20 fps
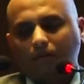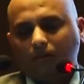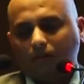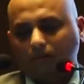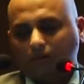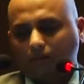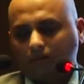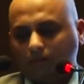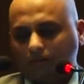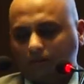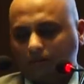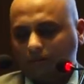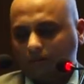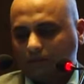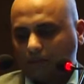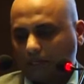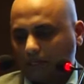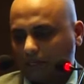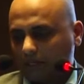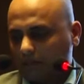Uh,
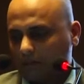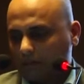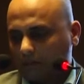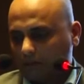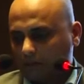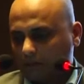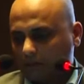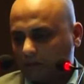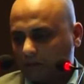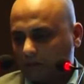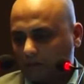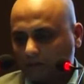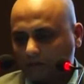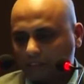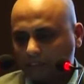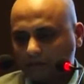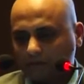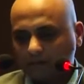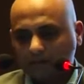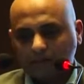I had prepared a
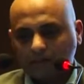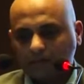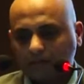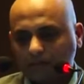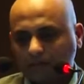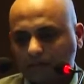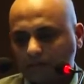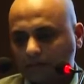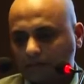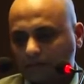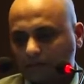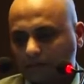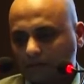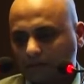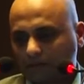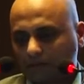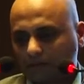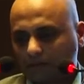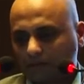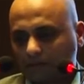longish
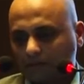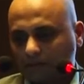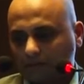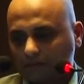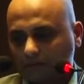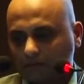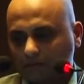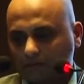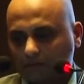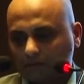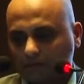presentation, uh,